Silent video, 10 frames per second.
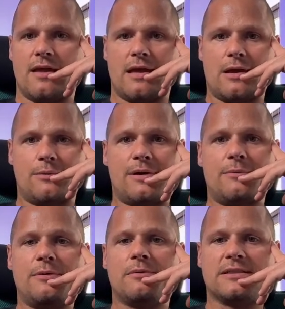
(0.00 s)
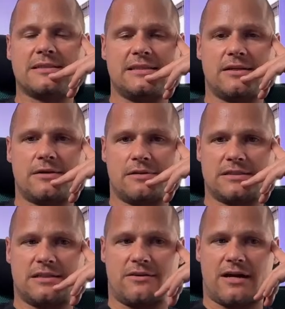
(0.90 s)
where we will see the
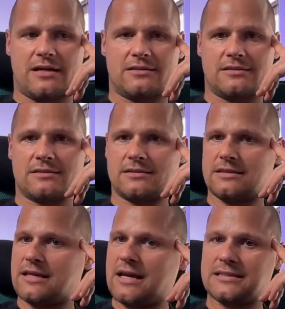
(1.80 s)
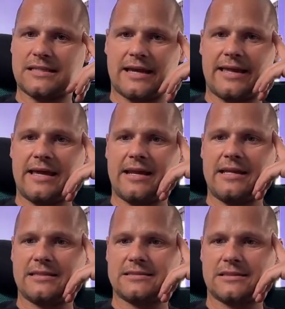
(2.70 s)
reversal, right? Yes, I get
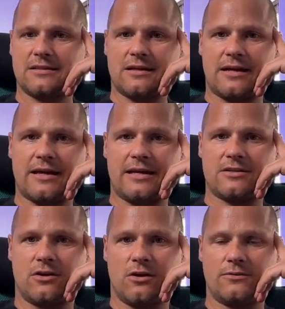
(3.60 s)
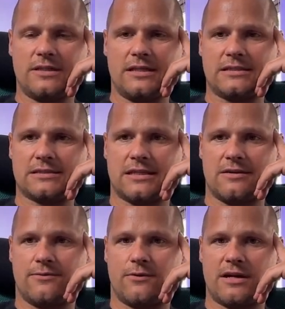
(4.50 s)
it. I get all of these
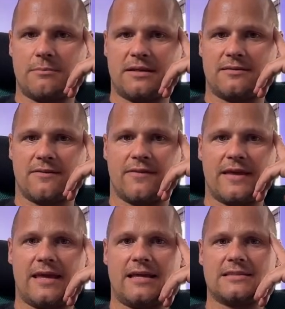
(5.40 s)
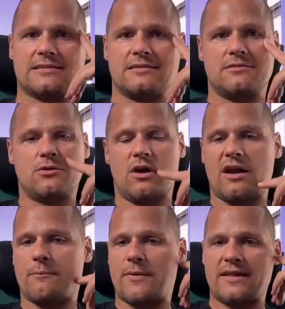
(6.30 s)
fundamental things, dollar
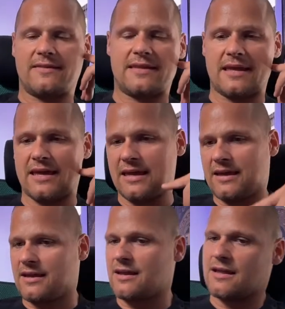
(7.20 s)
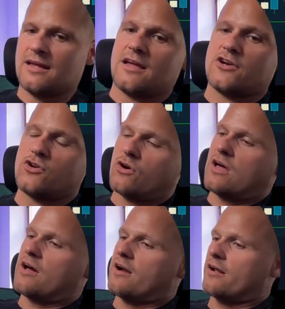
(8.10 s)
printing,
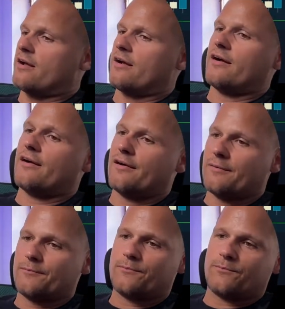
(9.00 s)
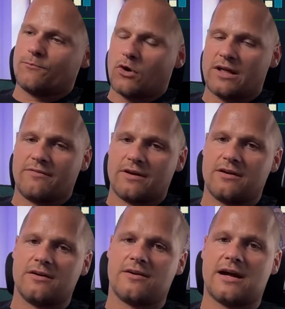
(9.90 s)
dollar
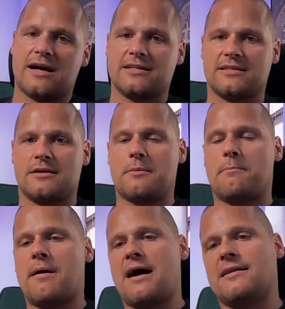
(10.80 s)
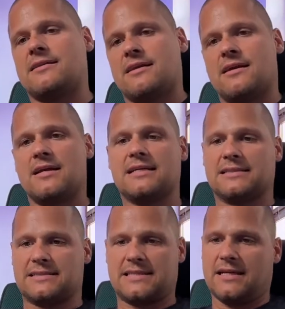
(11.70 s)
whatever, right? But
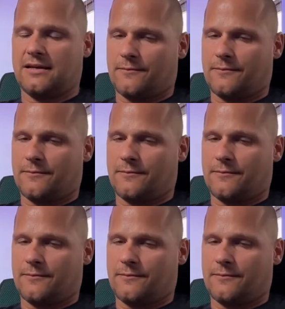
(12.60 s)
still,